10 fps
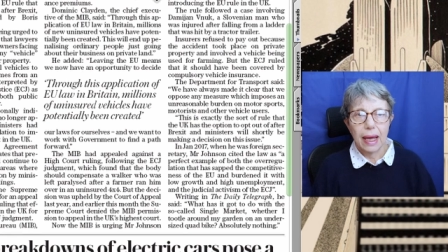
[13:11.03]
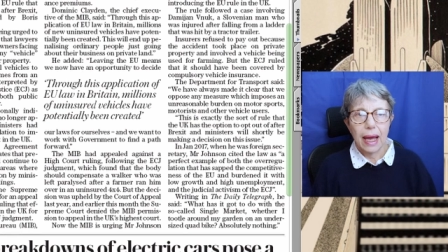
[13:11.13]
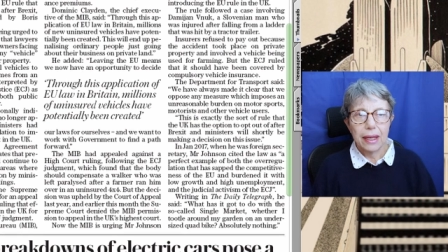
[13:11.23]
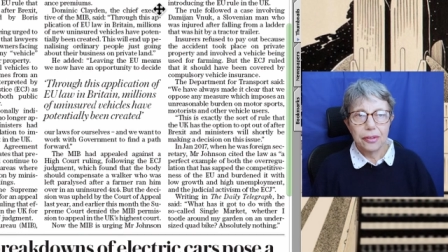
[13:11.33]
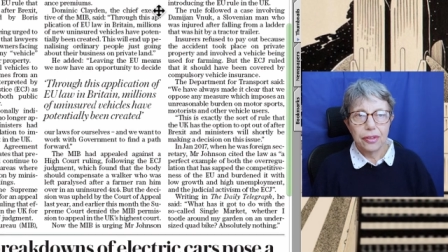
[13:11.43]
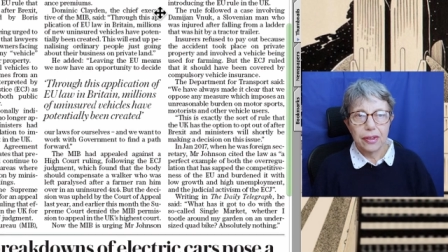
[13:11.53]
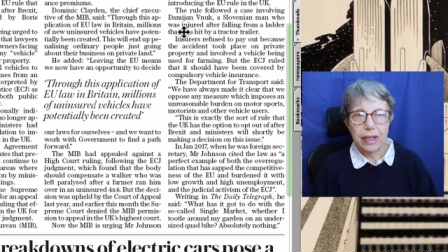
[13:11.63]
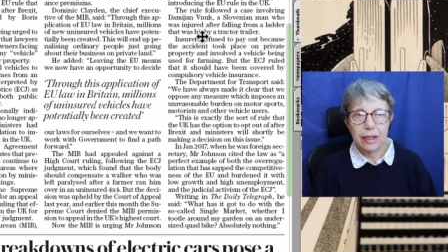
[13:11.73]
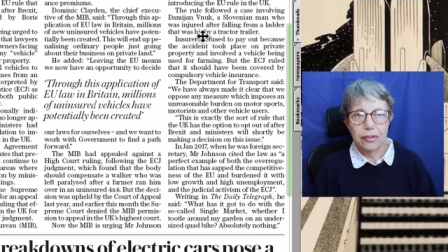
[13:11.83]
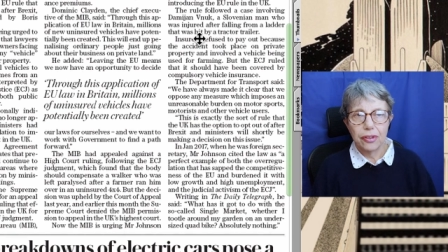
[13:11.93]
I
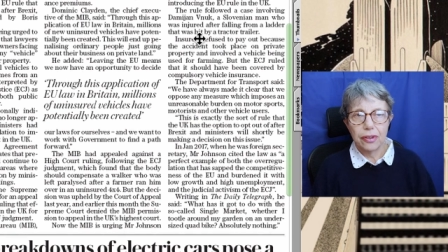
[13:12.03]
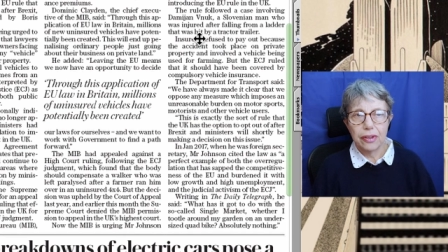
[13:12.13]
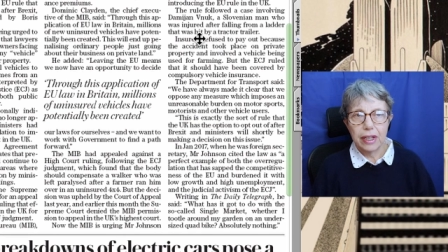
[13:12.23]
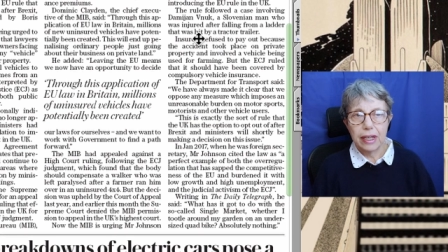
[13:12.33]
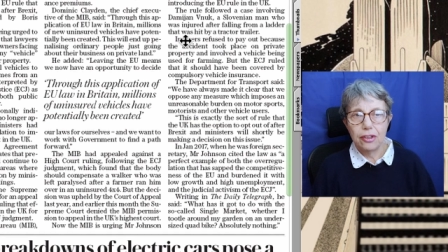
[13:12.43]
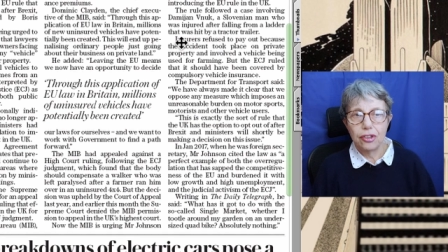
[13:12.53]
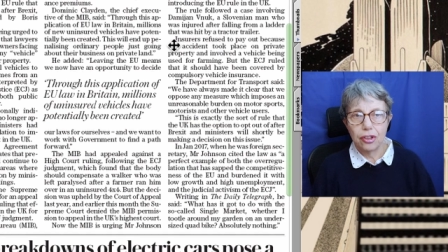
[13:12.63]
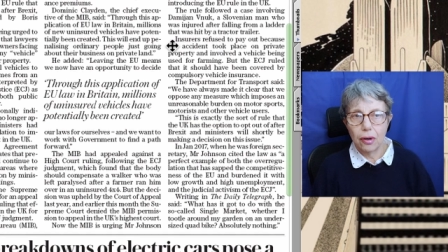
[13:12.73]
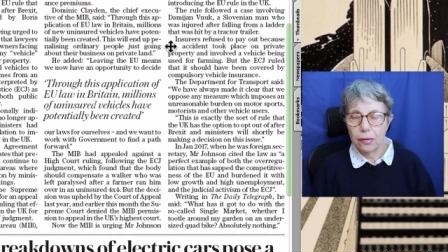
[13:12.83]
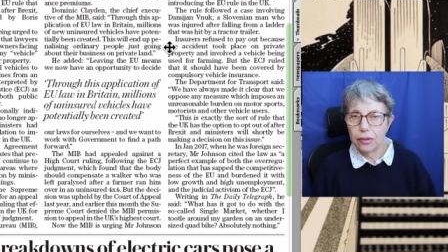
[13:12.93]
think that the
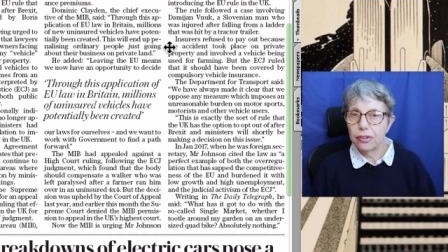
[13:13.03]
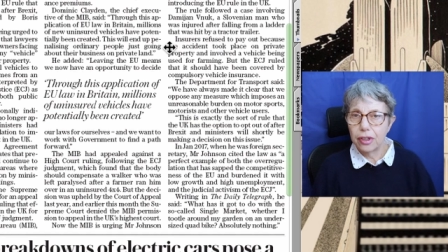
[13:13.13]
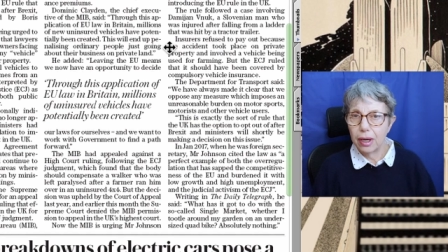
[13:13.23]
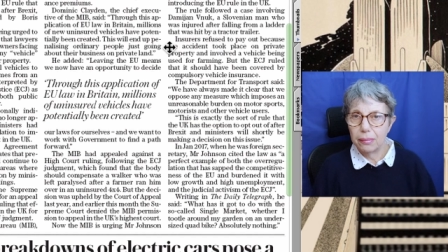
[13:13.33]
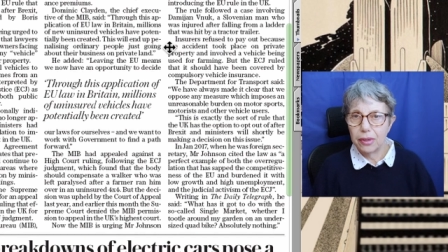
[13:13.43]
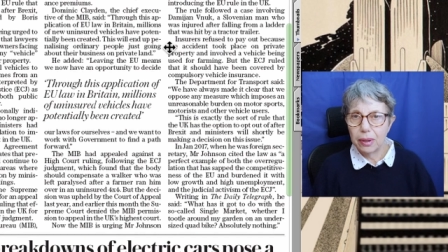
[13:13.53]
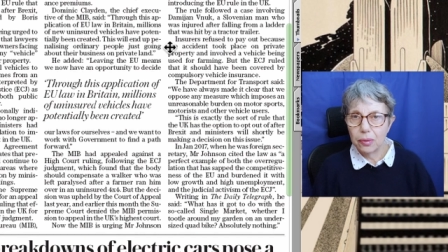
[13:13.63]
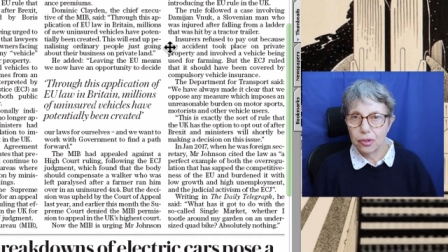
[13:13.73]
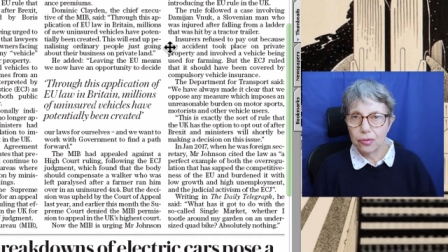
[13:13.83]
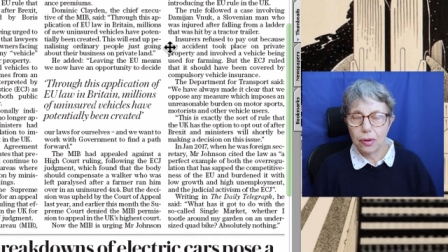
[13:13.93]
insurance company
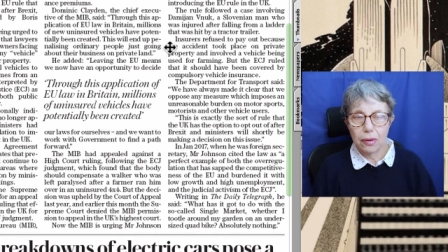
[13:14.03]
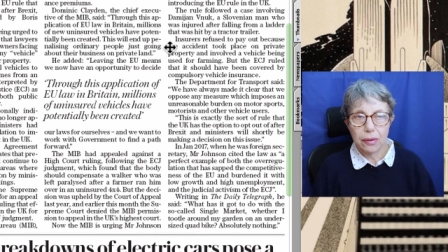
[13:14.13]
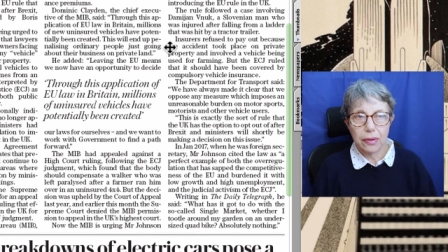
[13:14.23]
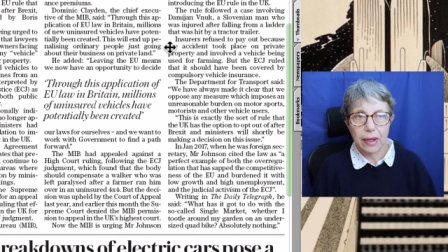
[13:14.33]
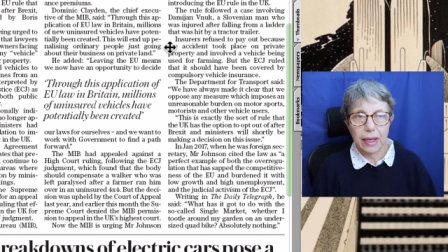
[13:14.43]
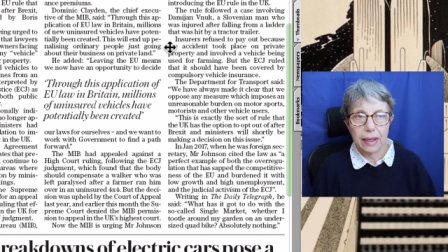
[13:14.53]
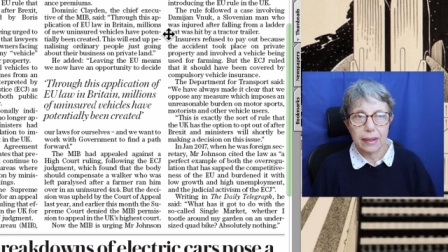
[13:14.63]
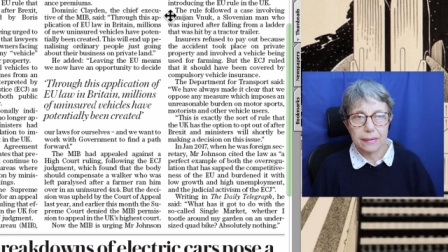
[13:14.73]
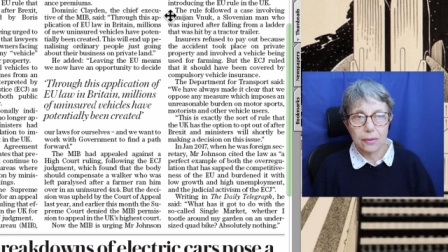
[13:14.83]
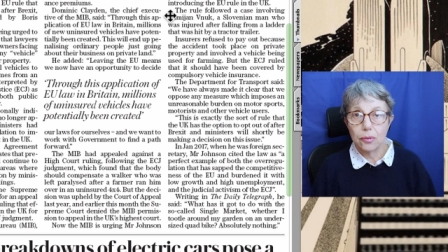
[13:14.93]
was wrong there
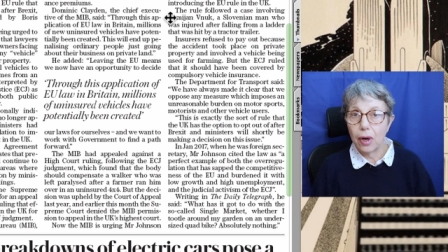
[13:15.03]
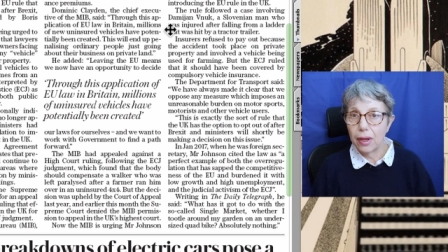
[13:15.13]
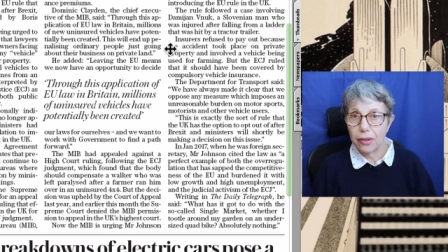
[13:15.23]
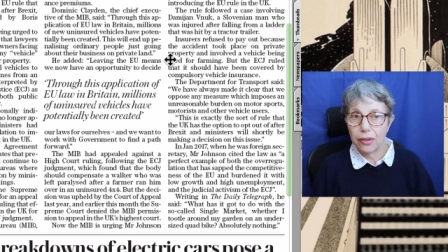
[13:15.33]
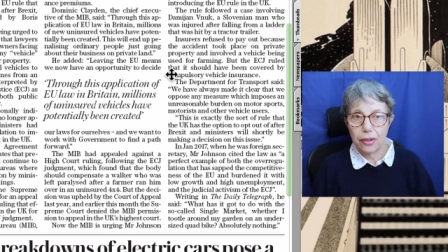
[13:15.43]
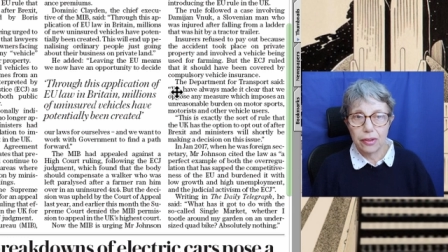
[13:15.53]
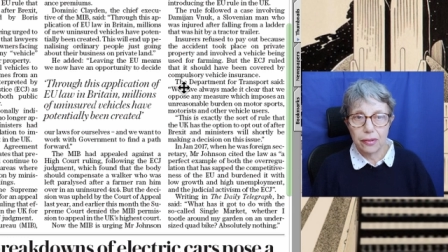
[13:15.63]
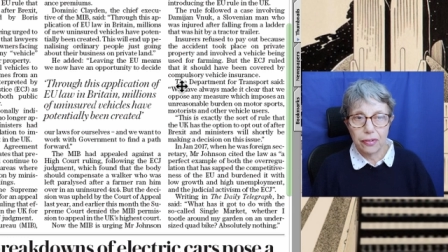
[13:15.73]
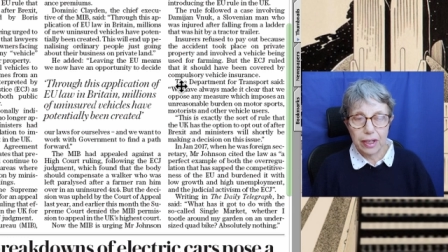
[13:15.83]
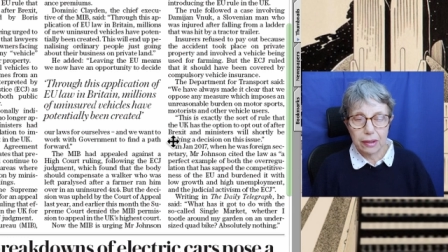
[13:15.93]
rather than
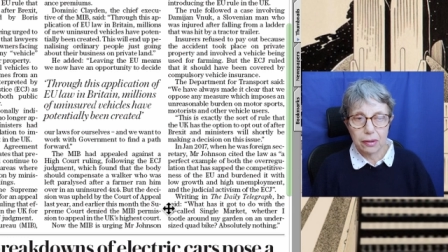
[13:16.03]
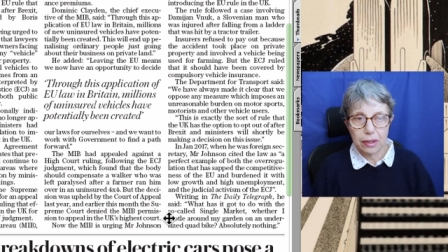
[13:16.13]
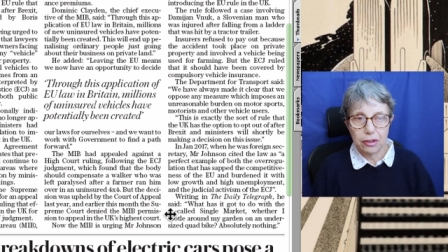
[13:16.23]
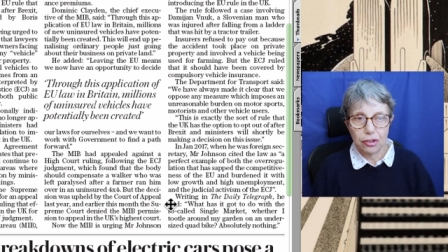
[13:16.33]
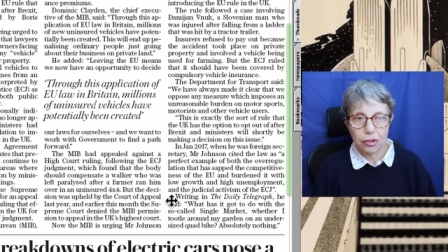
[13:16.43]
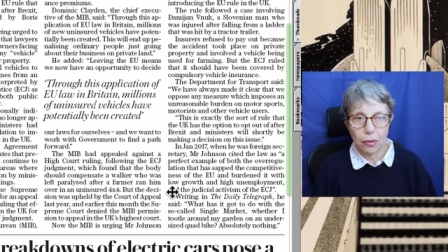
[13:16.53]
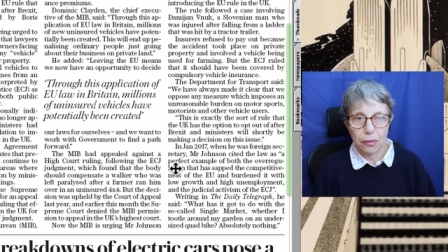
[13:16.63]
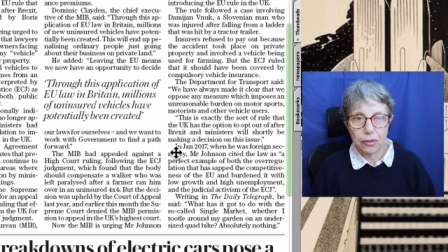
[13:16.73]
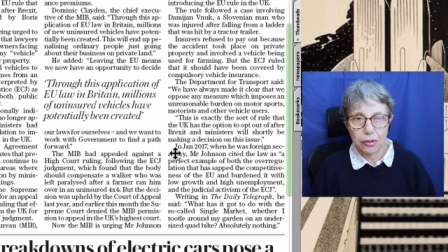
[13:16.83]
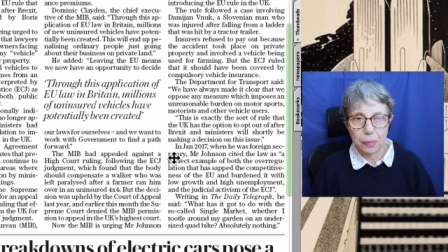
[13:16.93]
the vehicle
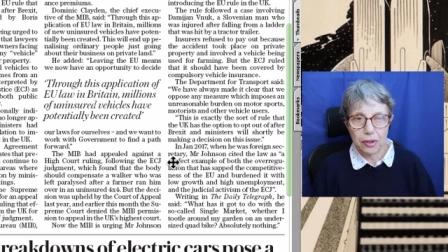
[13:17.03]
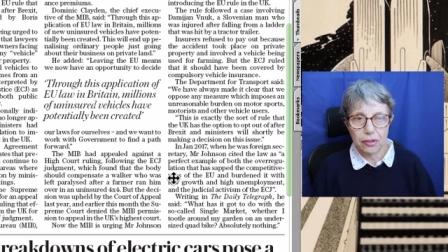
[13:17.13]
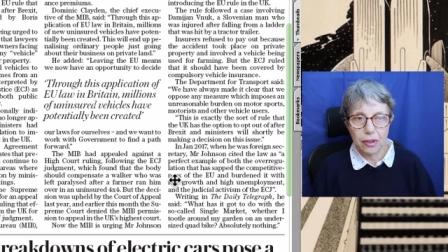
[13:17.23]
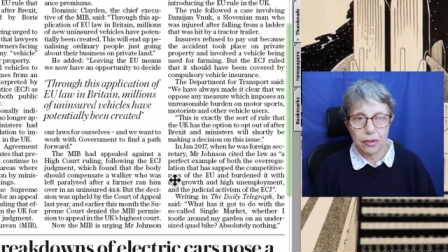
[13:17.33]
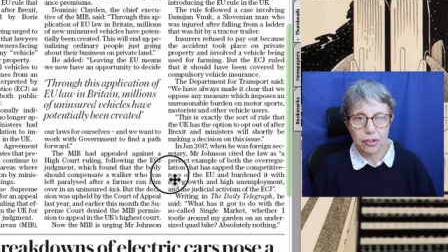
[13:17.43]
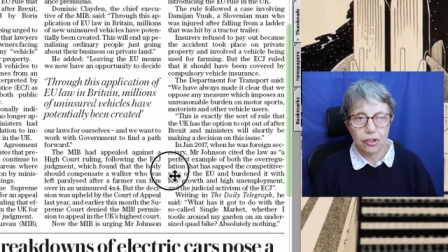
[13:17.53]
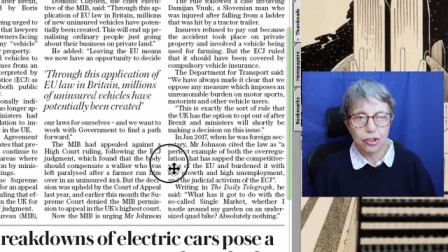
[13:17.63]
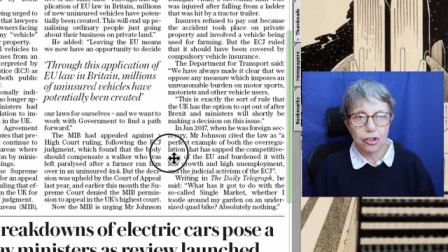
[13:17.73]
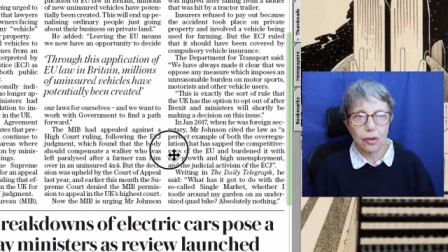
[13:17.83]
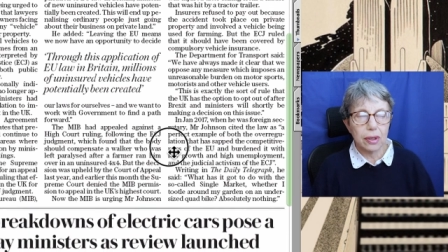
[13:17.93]
insurance business.
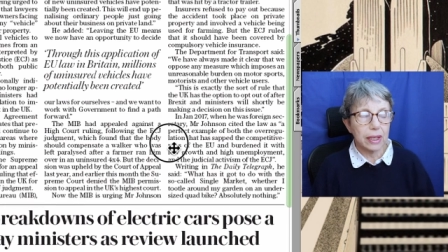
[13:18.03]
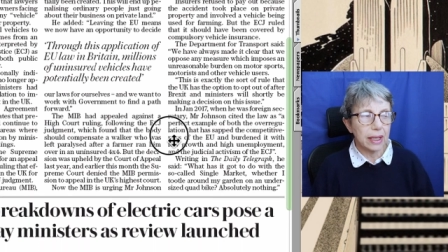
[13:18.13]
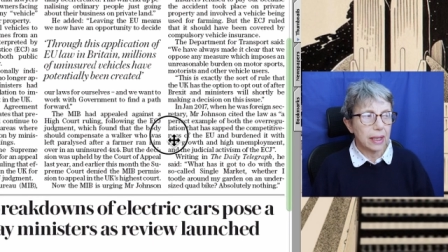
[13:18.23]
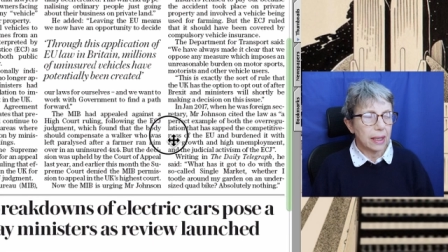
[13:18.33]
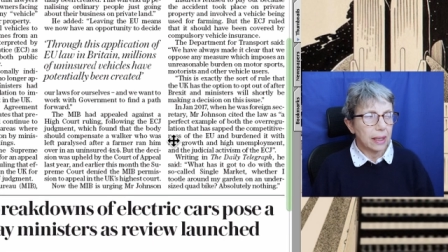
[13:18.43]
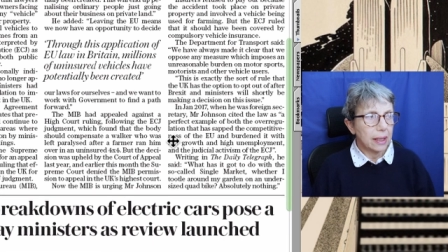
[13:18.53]
Surely